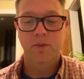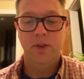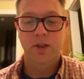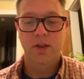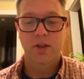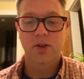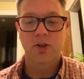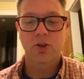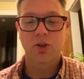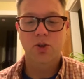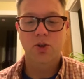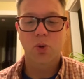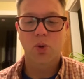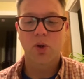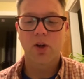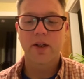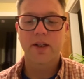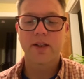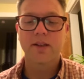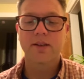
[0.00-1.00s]

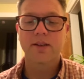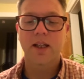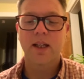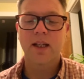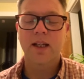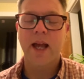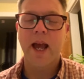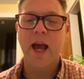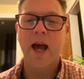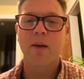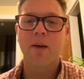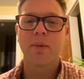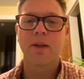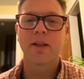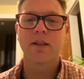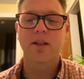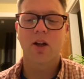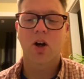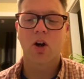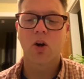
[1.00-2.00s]
Stories
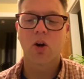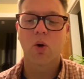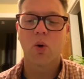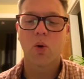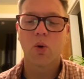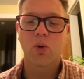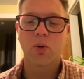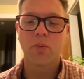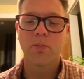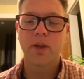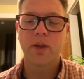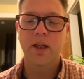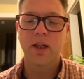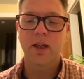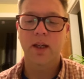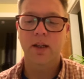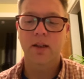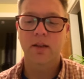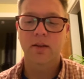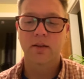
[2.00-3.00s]
inhabit our whole
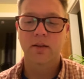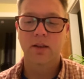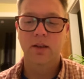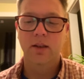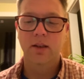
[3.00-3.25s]
being.